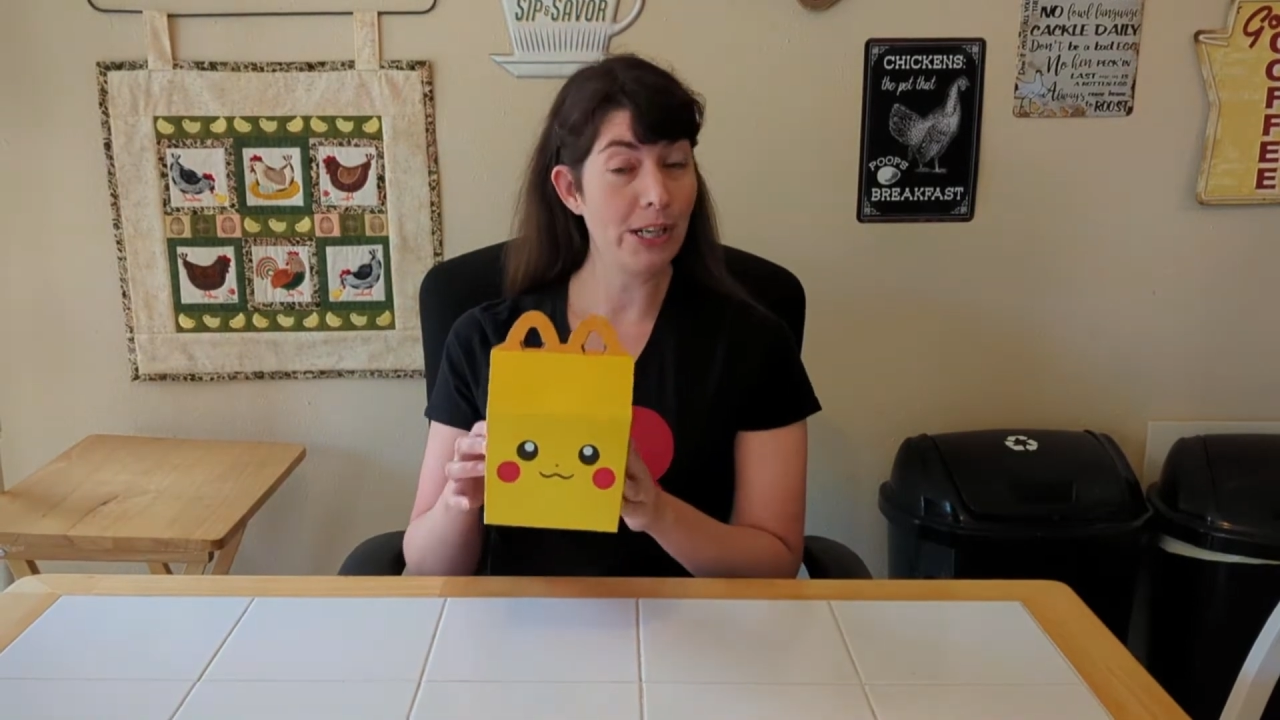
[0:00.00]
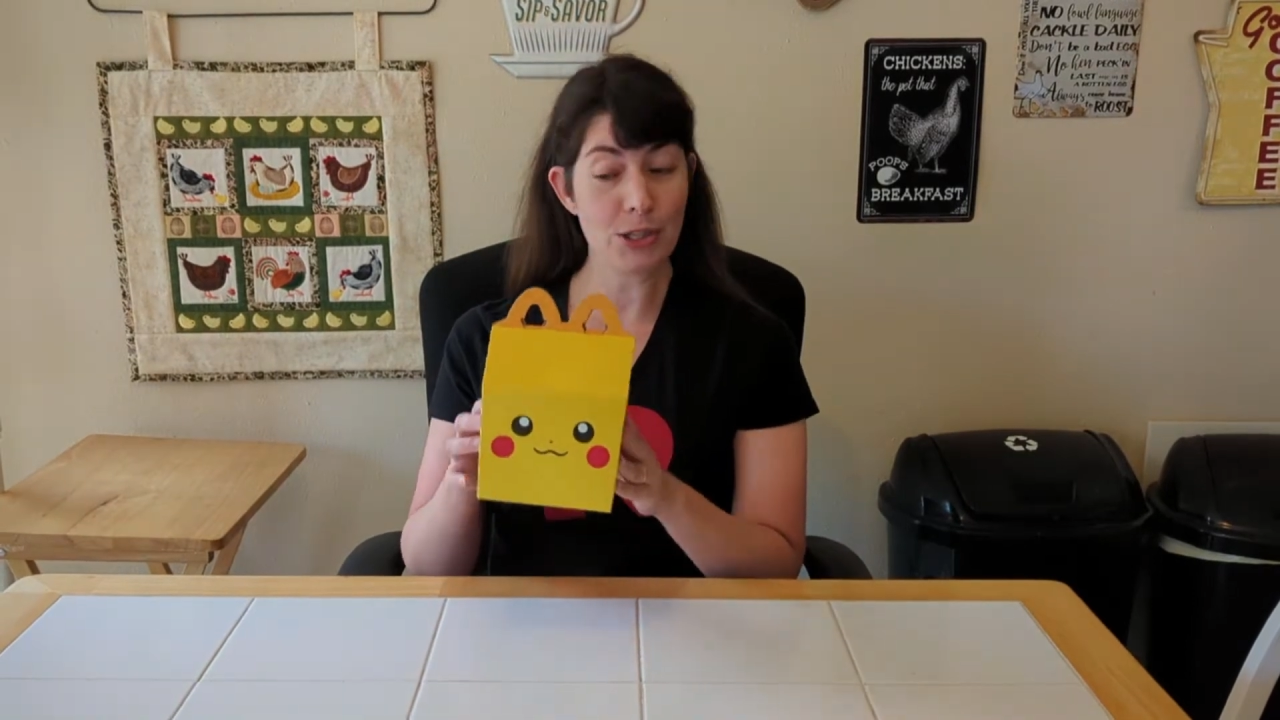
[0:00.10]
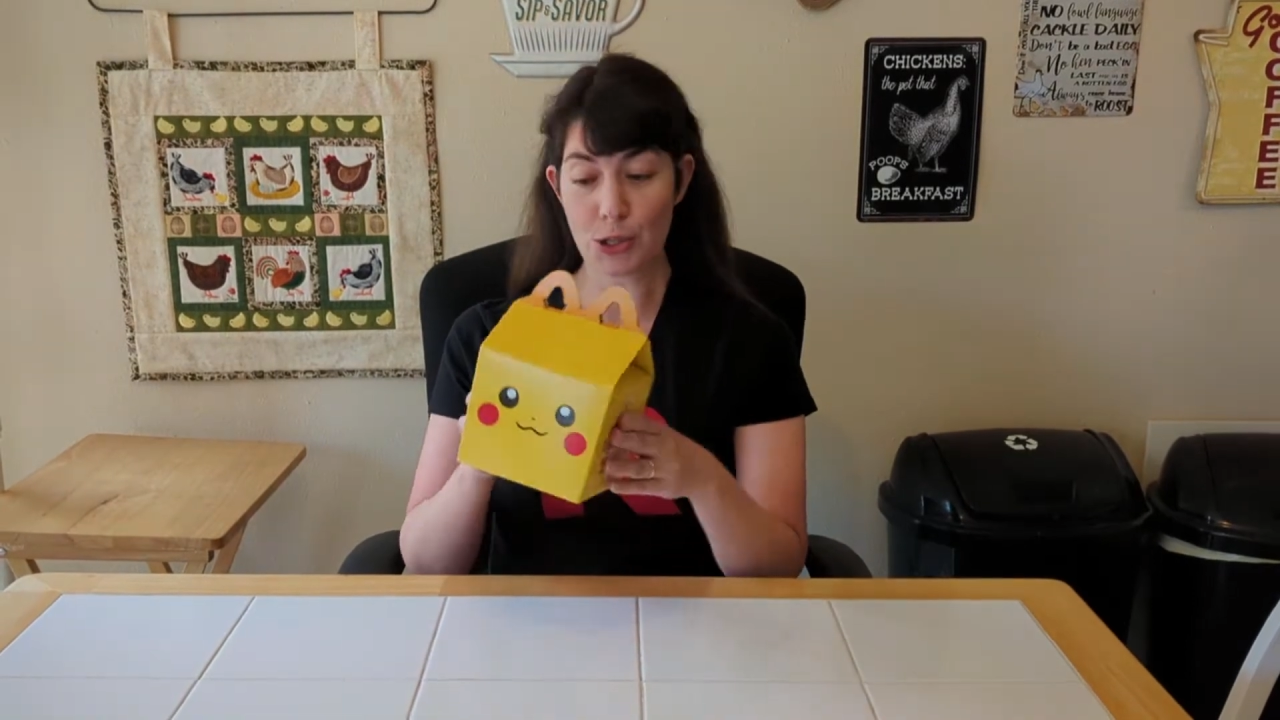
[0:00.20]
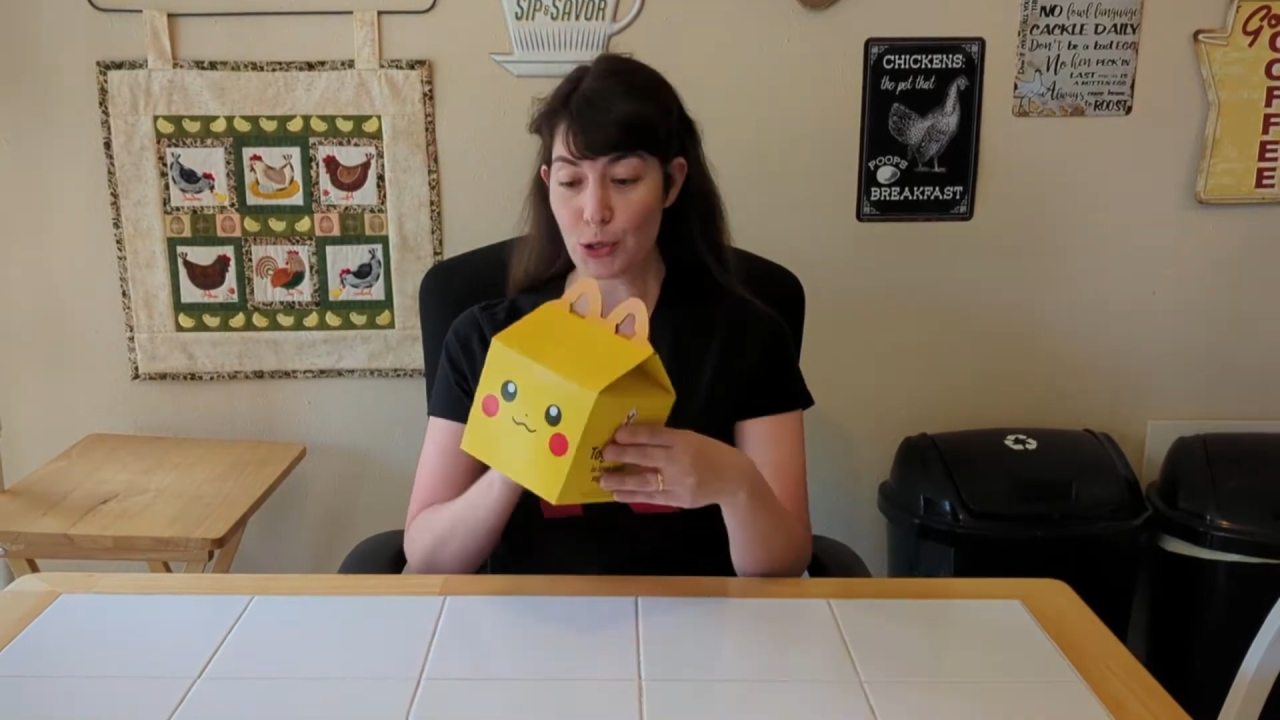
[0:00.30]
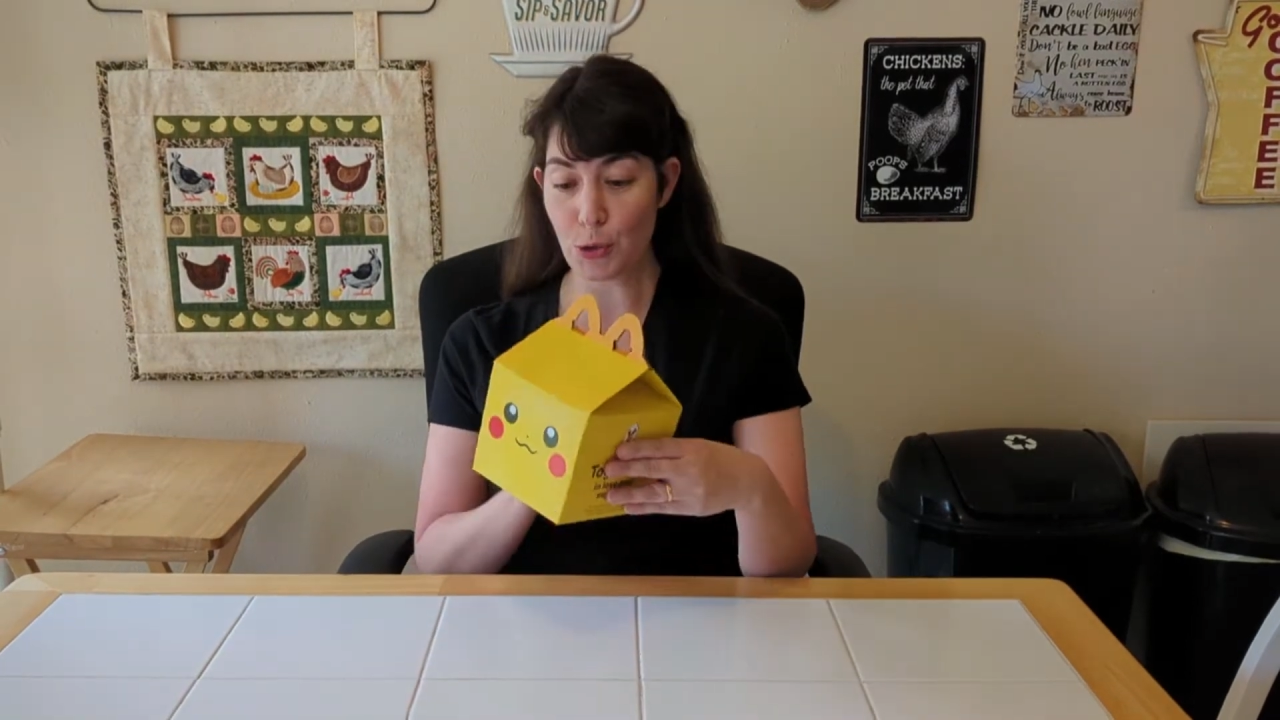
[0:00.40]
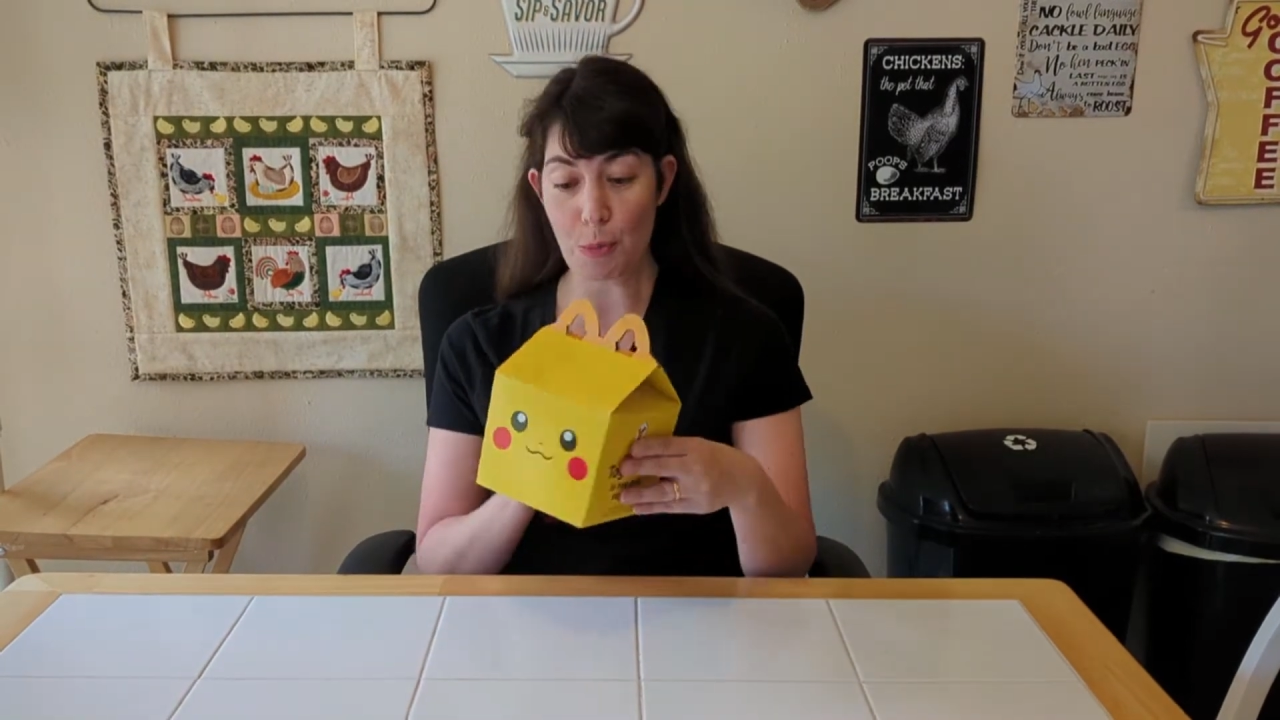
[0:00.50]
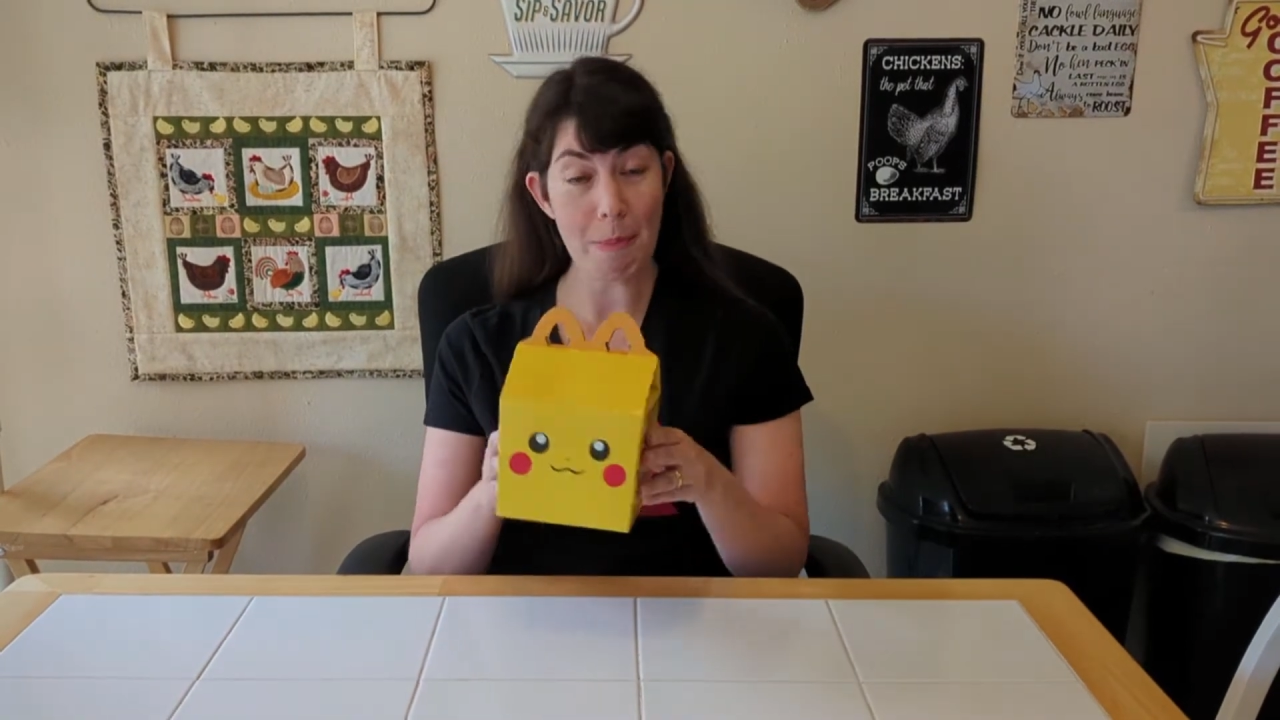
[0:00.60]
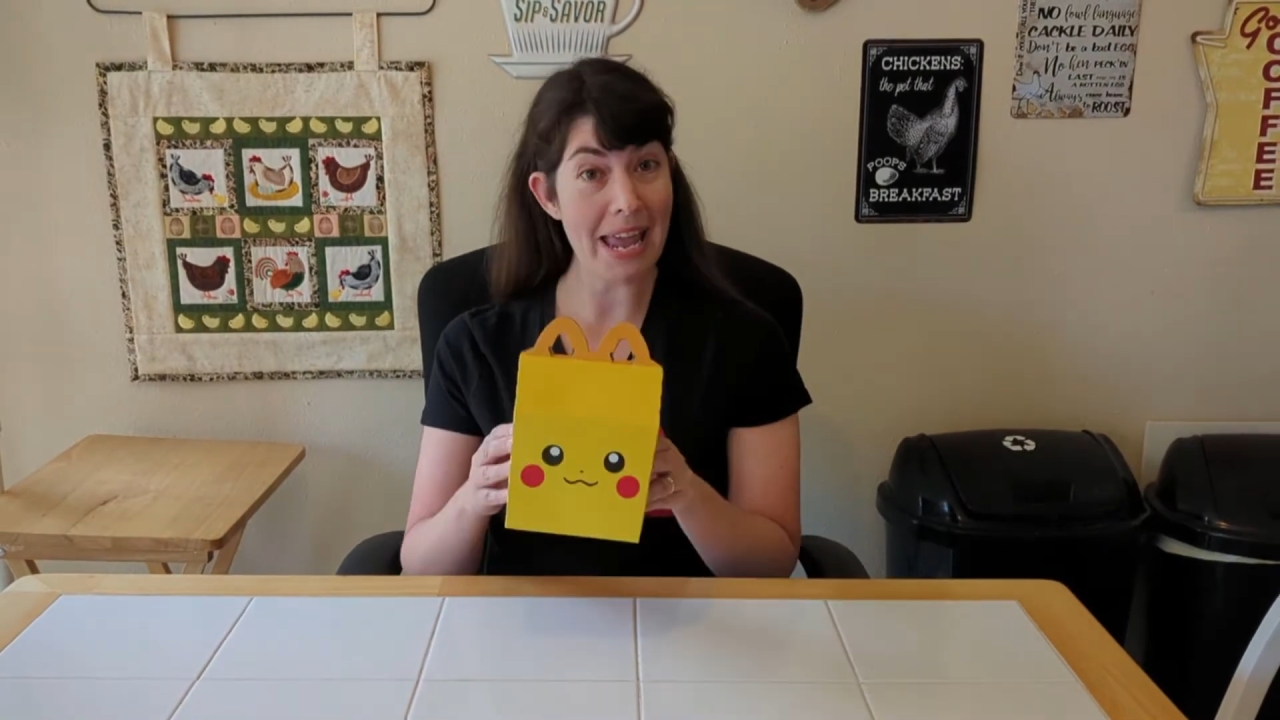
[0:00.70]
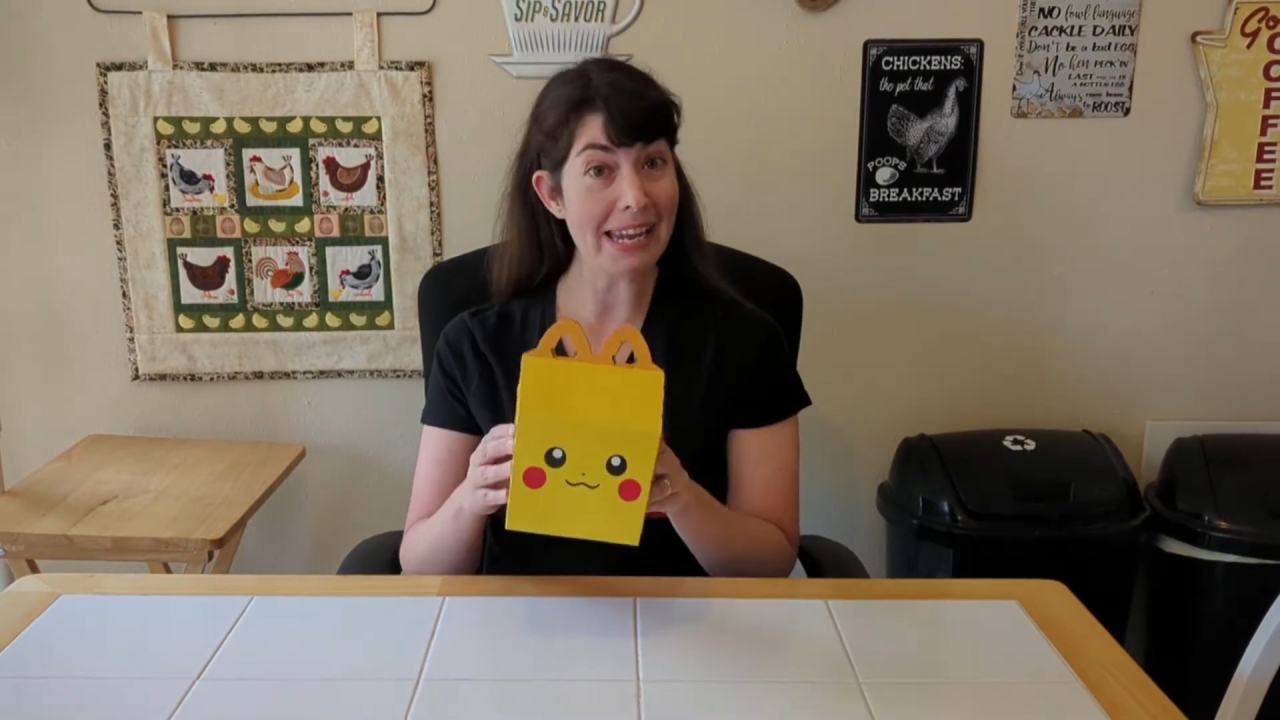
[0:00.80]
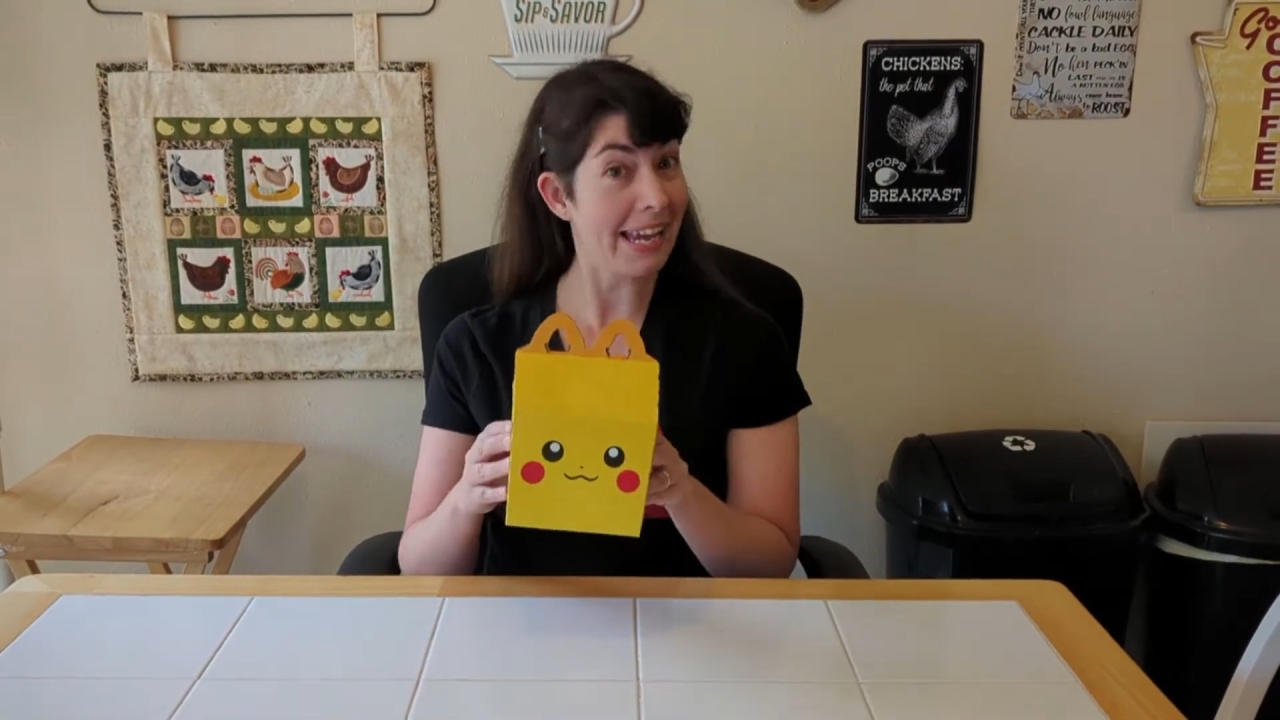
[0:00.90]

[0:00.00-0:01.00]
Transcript: to make